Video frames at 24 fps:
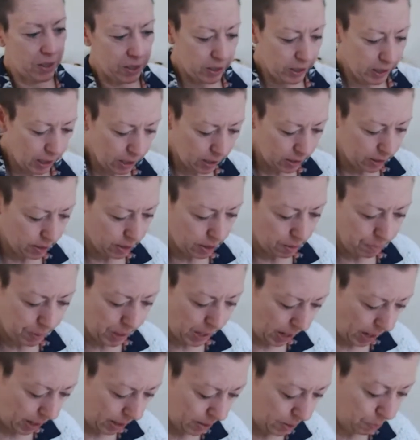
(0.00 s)
This is the last of the
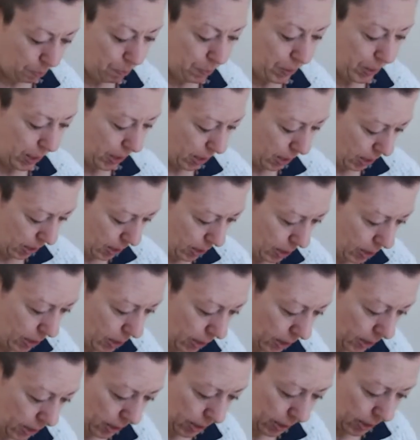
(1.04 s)
bags, but I
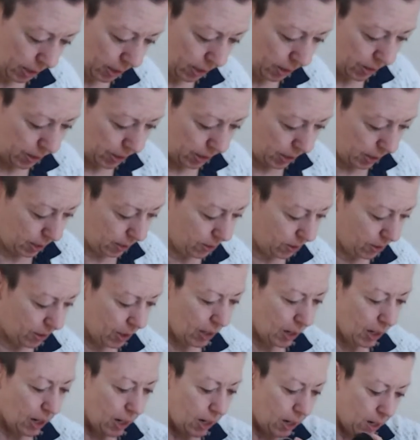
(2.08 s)
think they're goodies.
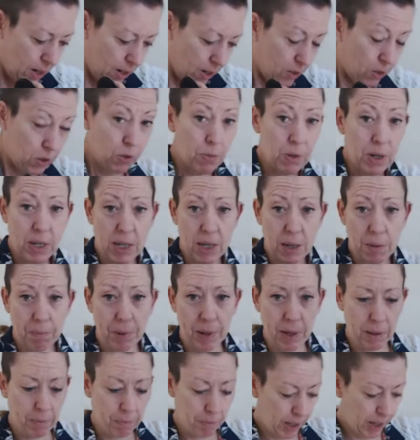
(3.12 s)
Three
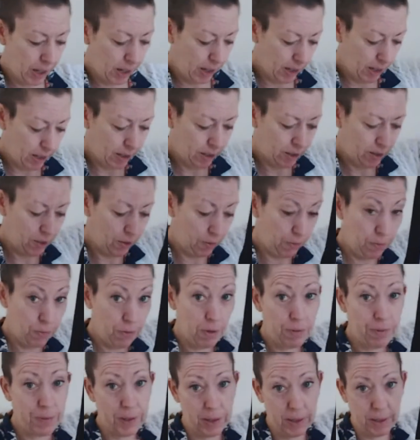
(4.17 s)
Kipling bags
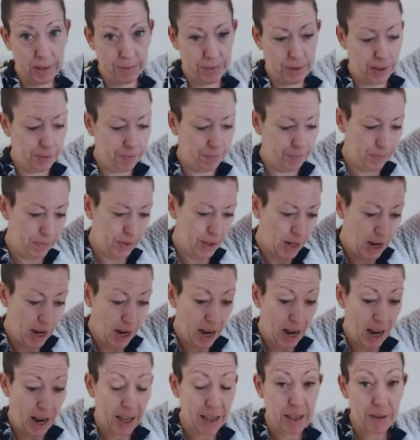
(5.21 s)
for a fiver.
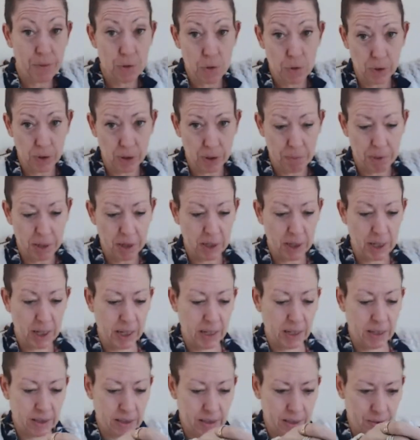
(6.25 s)
And they've all got the
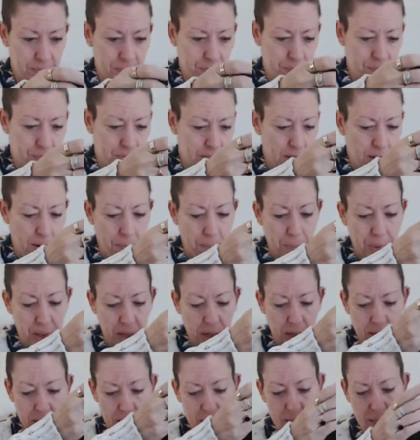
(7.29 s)
monkeys.
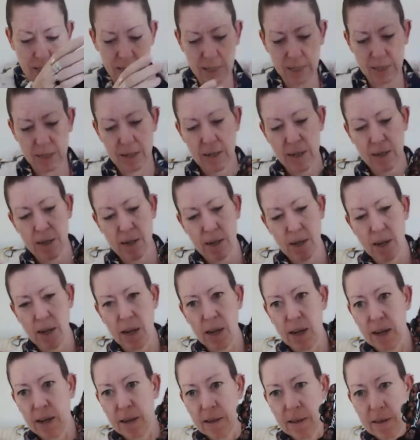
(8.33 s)
But...
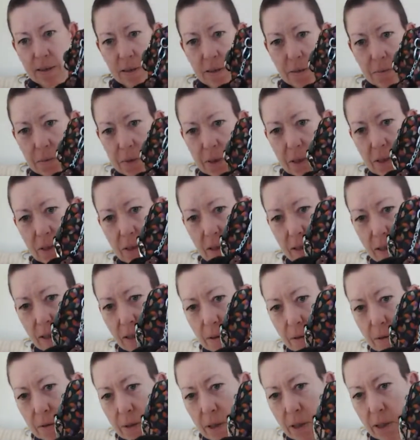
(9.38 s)

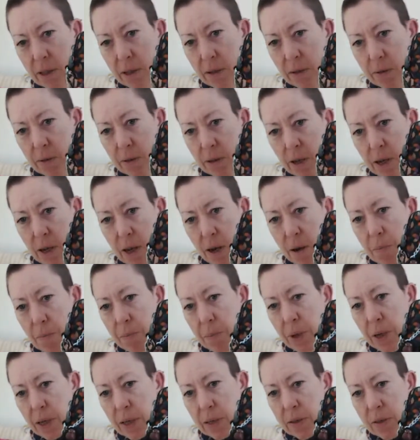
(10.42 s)
so cute.
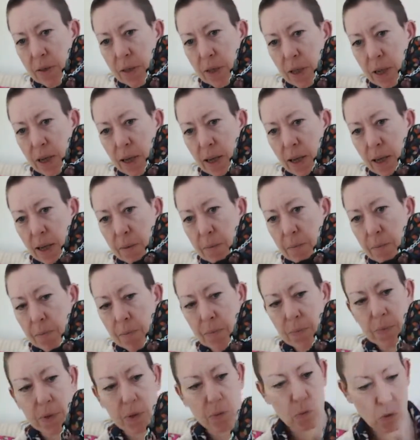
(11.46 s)
But
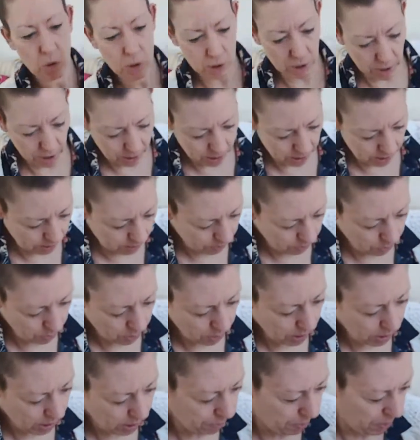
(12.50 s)
one
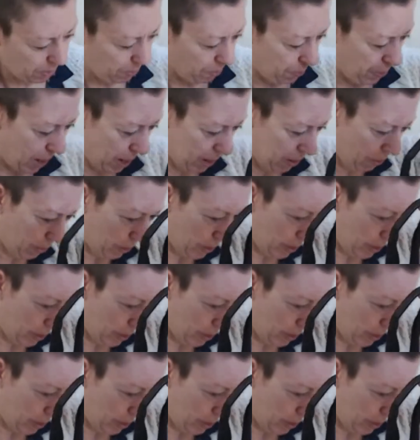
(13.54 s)
had a bit of pen